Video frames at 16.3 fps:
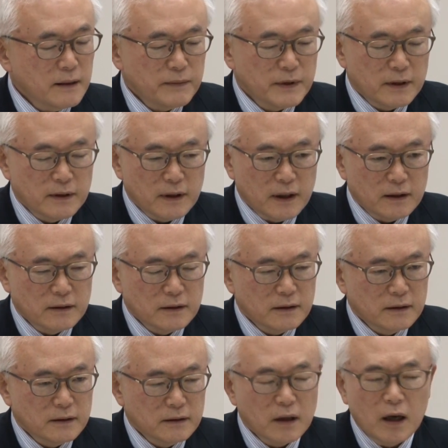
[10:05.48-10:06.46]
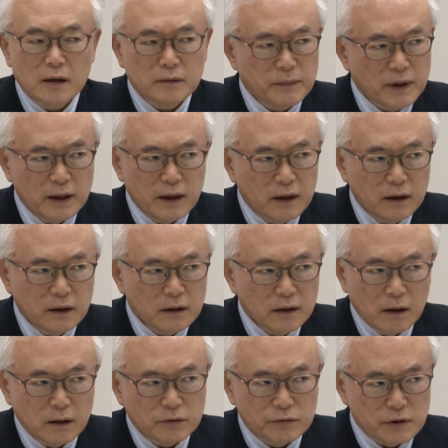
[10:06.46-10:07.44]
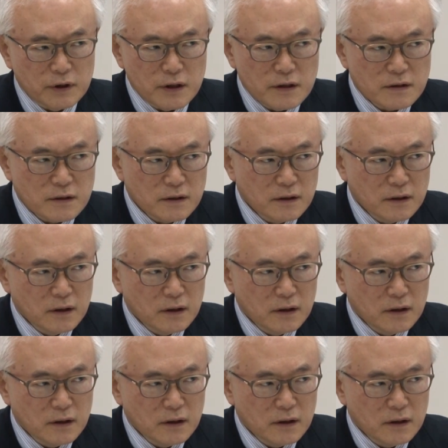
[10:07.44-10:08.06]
something that not many countries